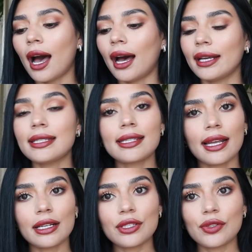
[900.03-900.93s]
I
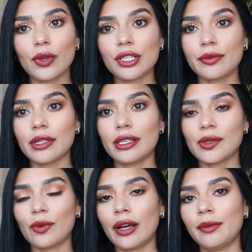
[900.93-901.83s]
decided to switch up to
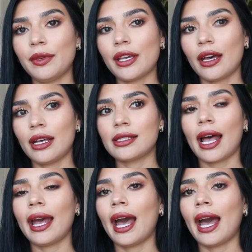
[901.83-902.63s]
this one because I